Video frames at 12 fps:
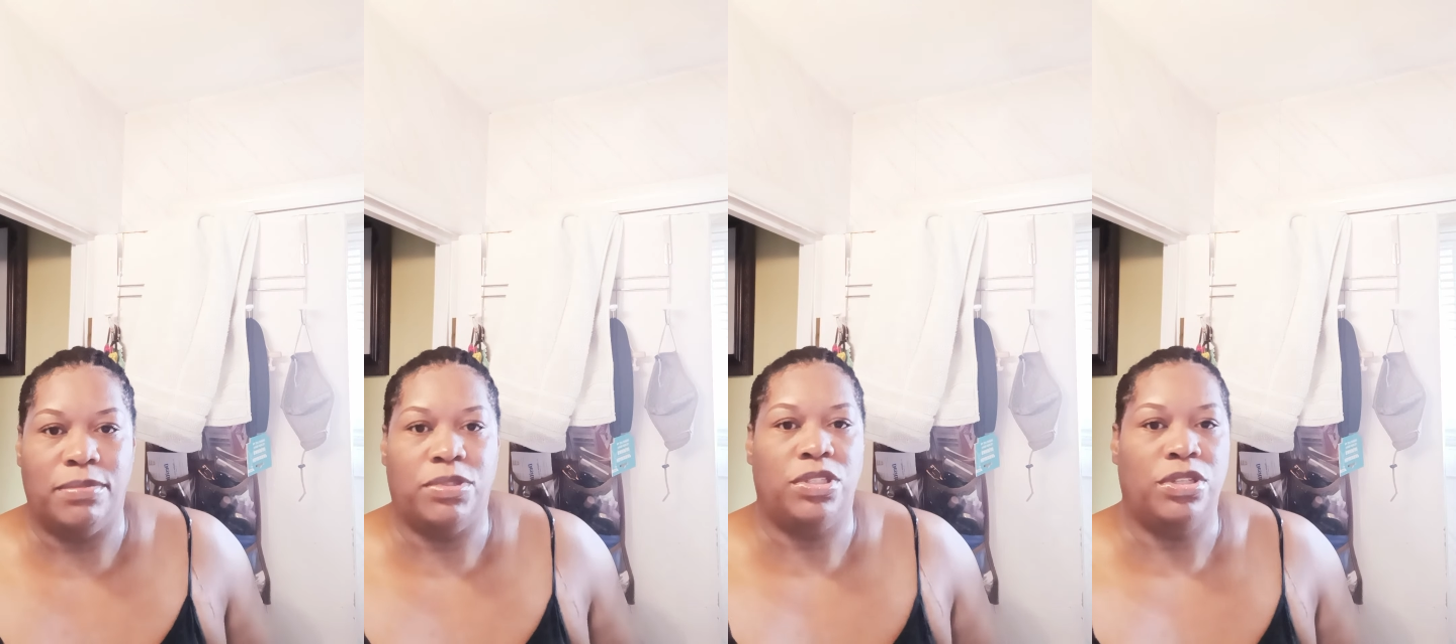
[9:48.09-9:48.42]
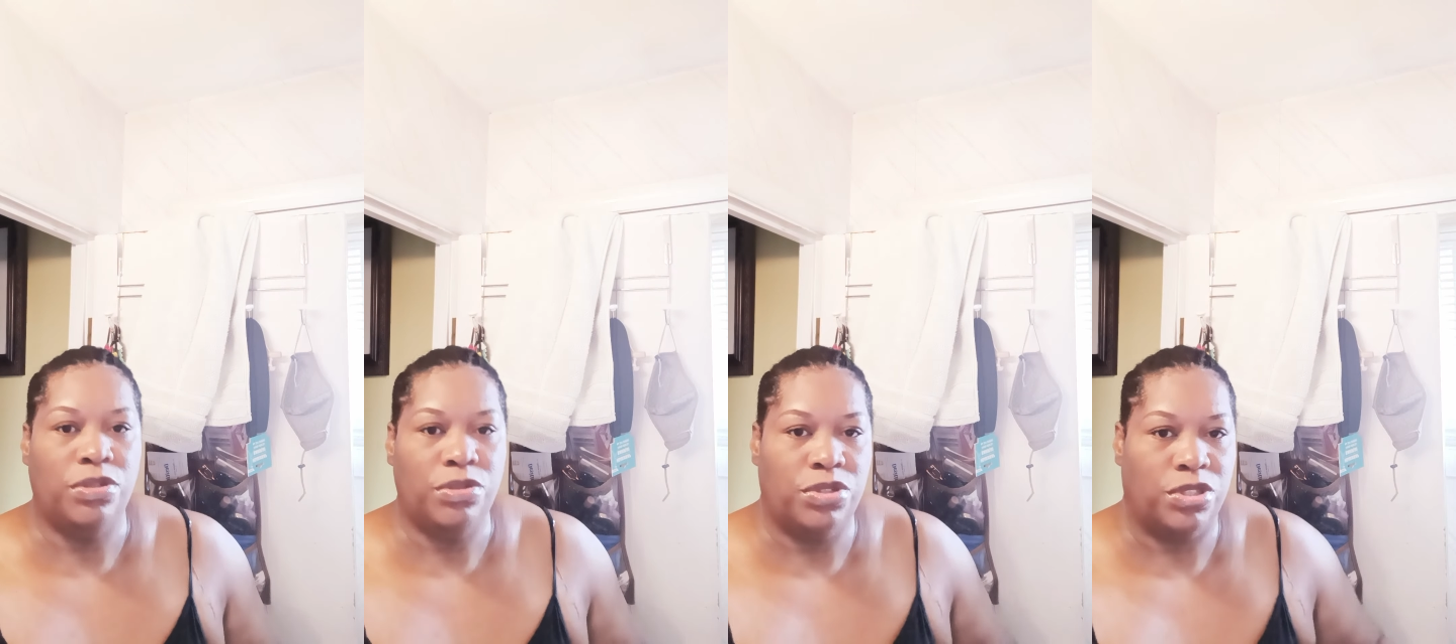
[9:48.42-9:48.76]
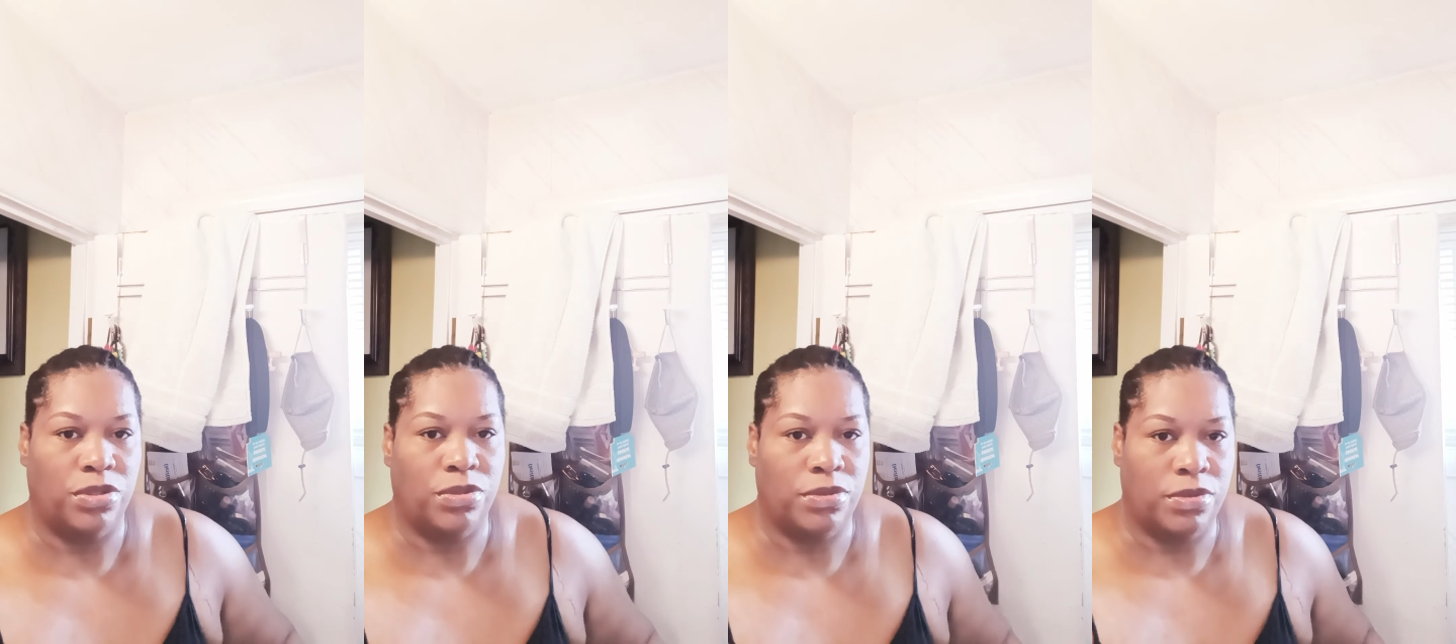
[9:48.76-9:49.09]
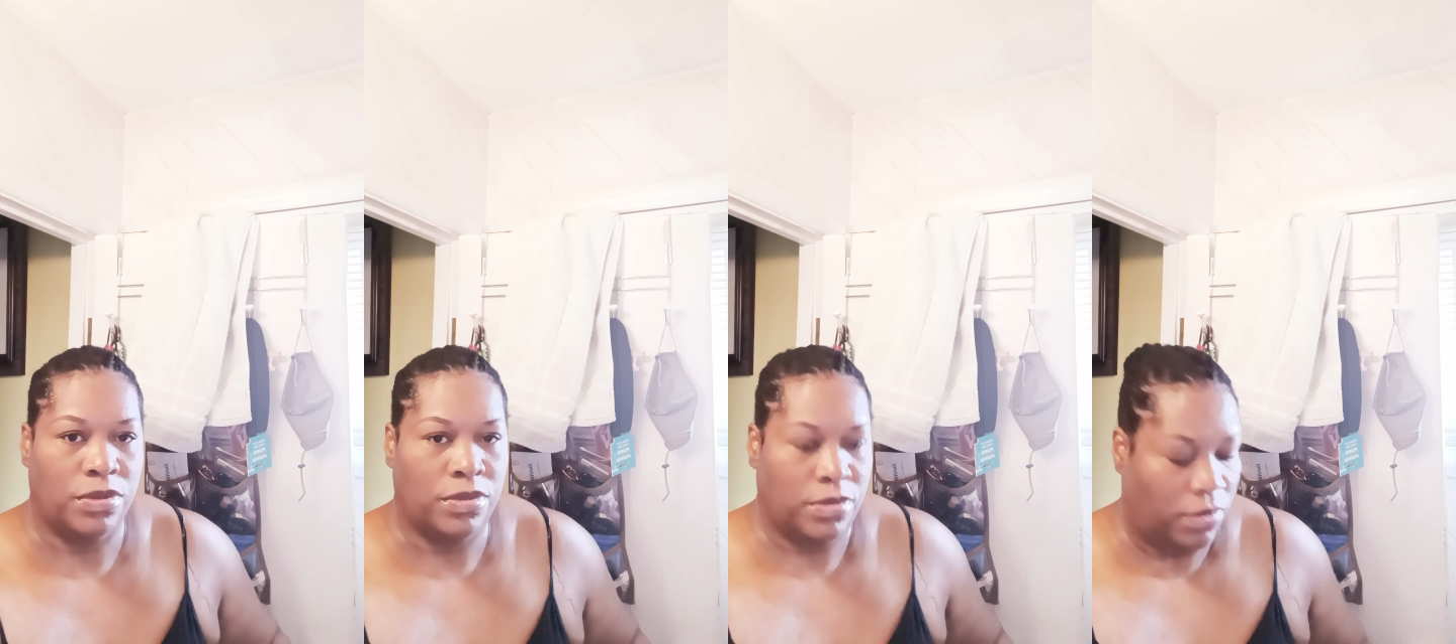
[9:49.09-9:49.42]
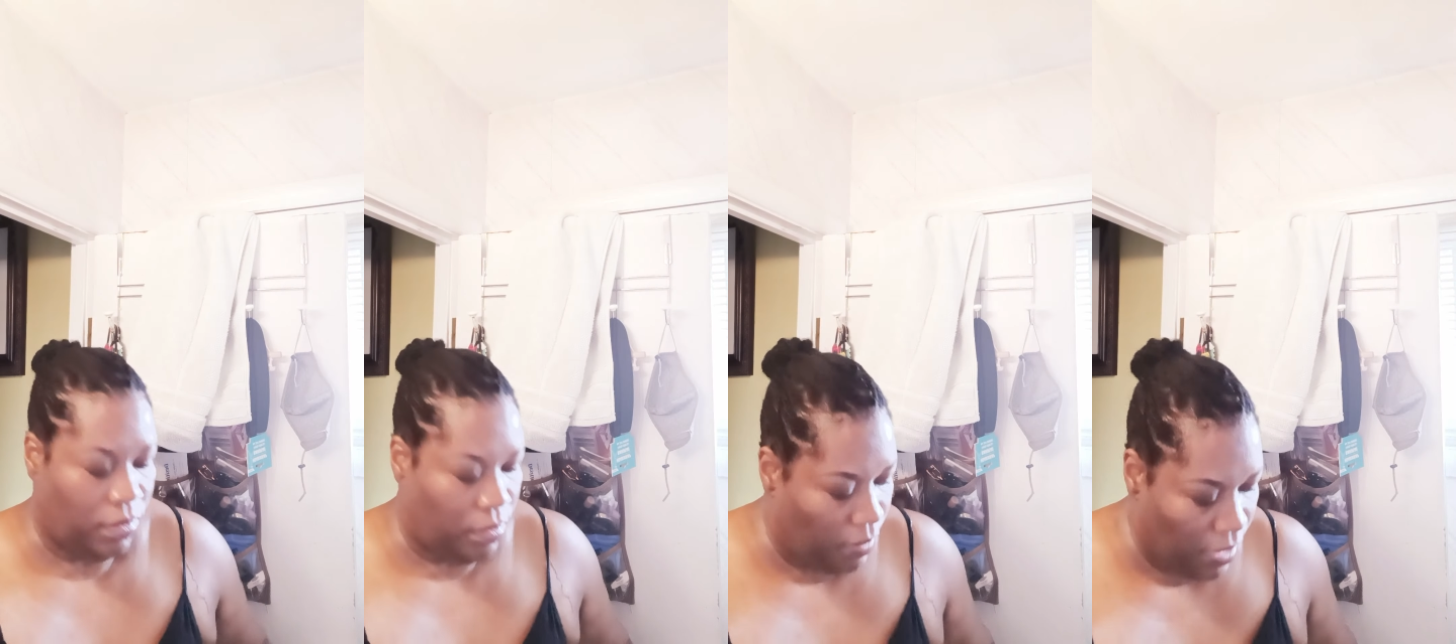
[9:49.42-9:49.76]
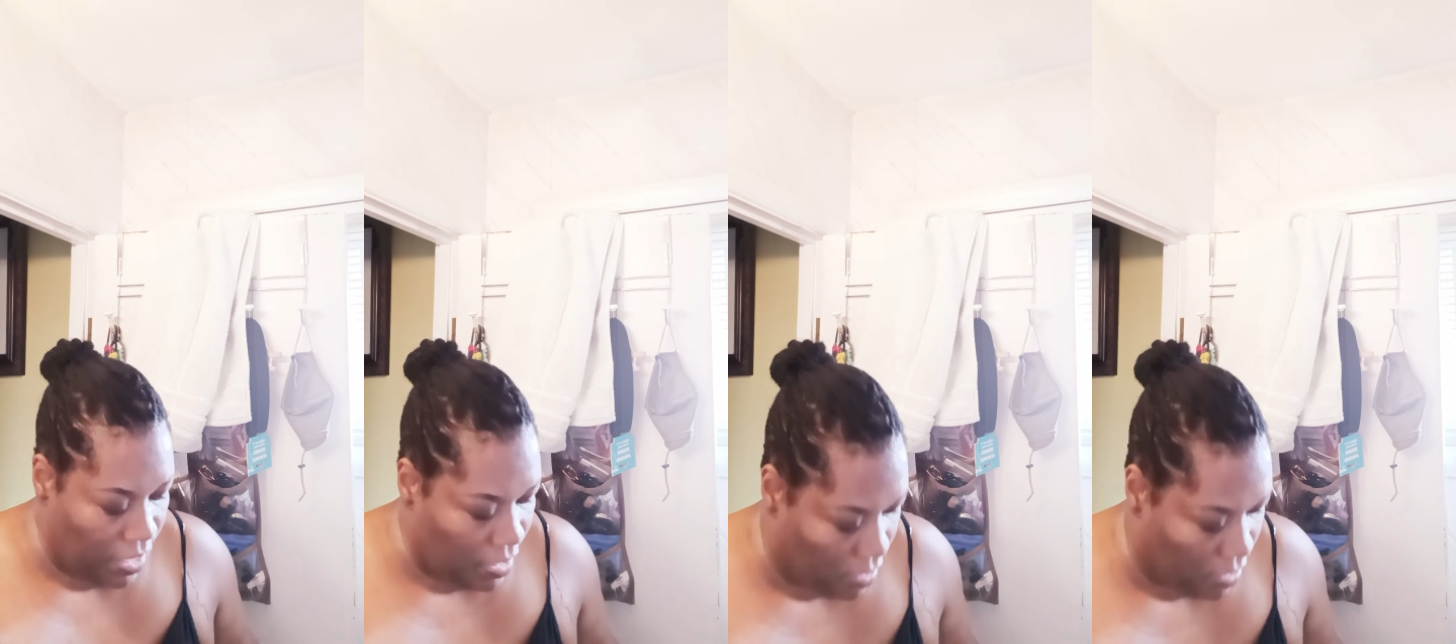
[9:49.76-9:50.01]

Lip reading: to use you. Please